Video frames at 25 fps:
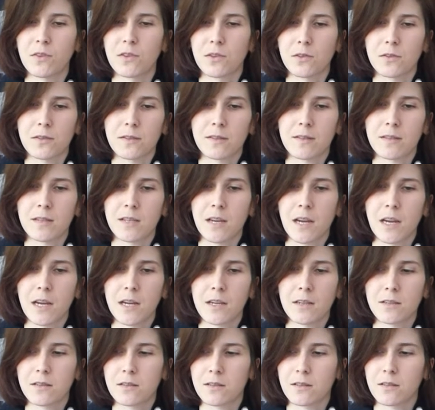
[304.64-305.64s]
the
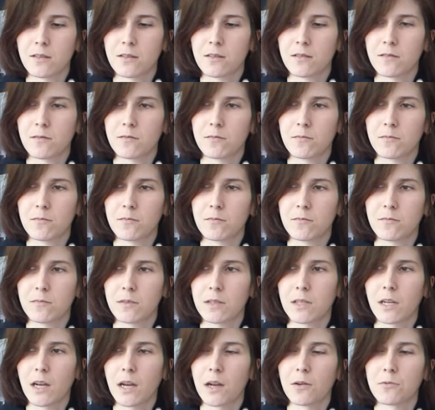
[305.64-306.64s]
state,
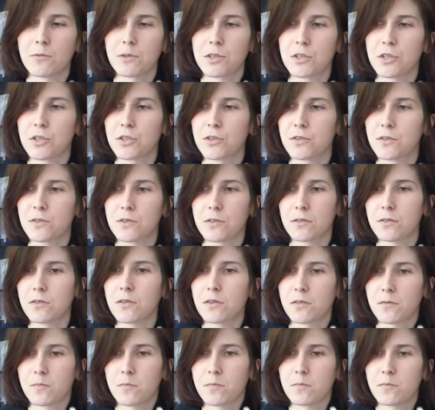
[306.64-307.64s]
reduced
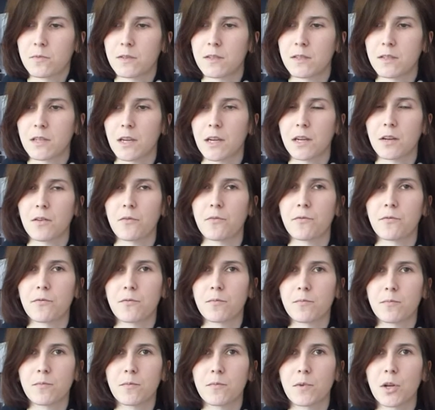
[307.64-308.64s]
to the state of
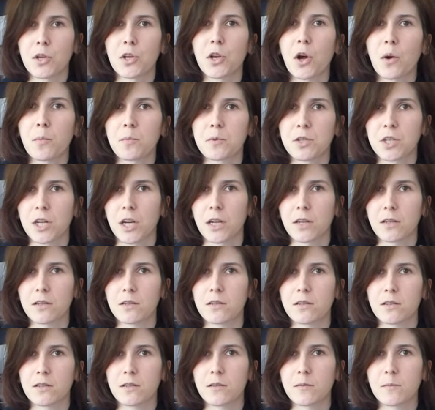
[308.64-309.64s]
an
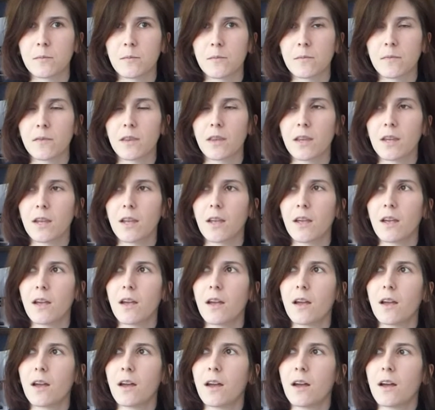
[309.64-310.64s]
object.
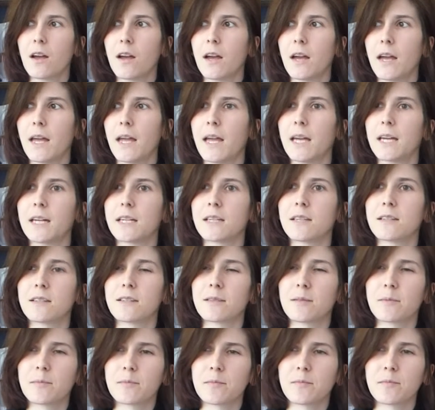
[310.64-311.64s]

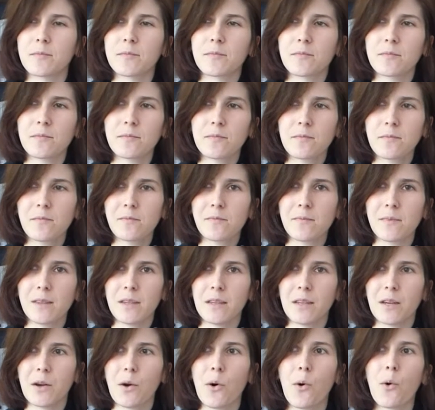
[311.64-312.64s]
And
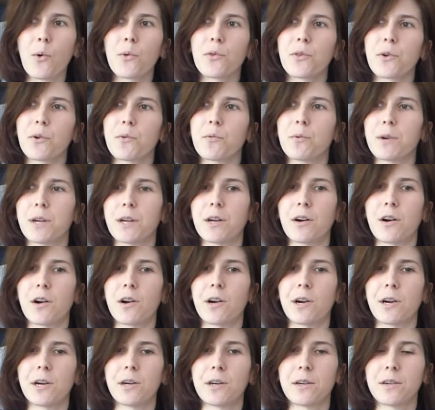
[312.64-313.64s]
although we
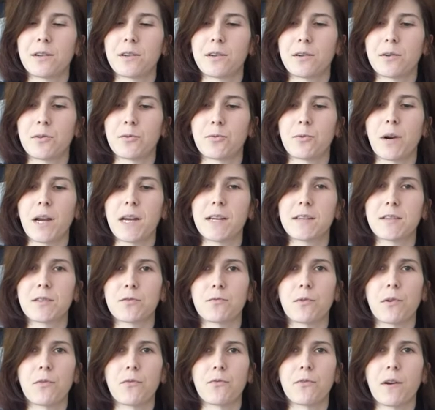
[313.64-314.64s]
are
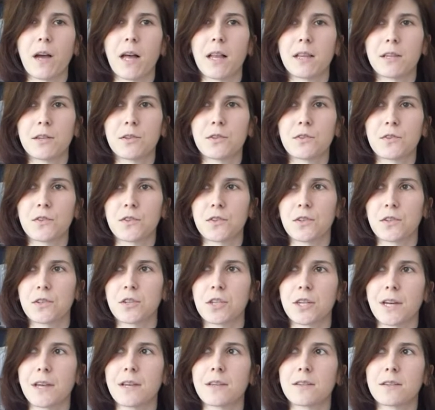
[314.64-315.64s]
raised with values
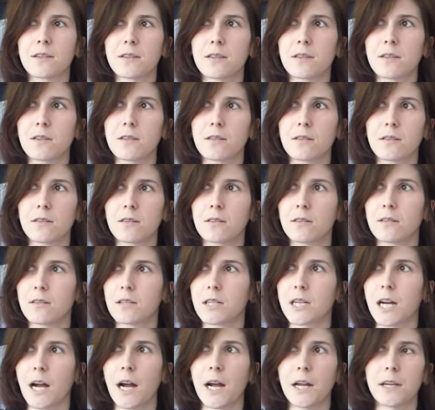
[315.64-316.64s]
such as
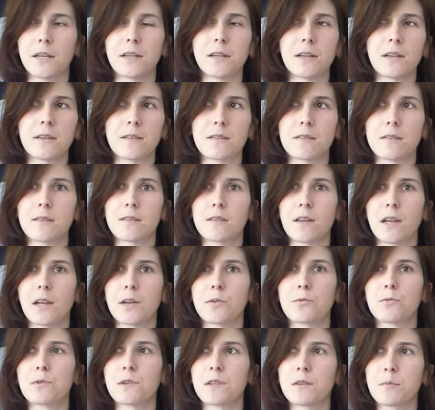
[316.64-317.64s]
kindness
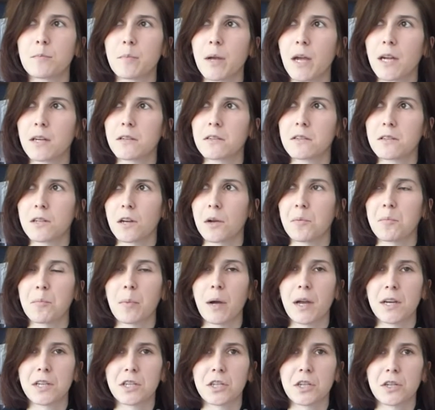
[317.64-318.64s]
and respect,
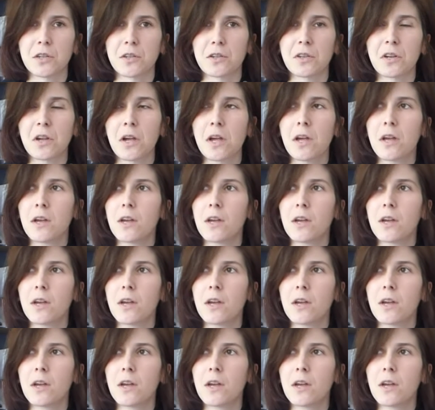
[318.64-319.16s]
compassion